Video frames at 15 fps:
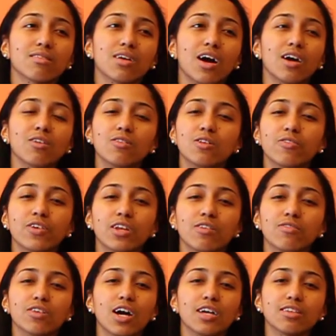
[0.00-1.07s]
I don't know if any
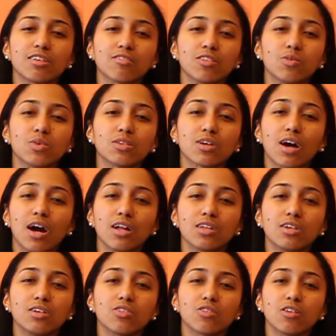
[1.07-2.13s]
of you guys actually went to
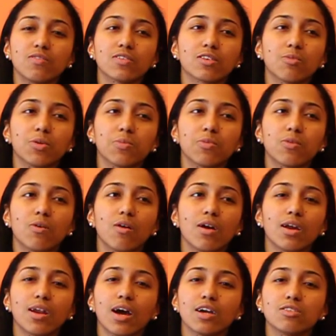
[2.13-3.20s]
college, or even some people who are
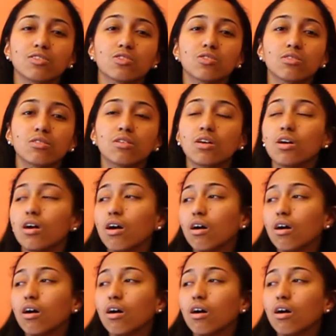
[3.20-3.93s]
in high school.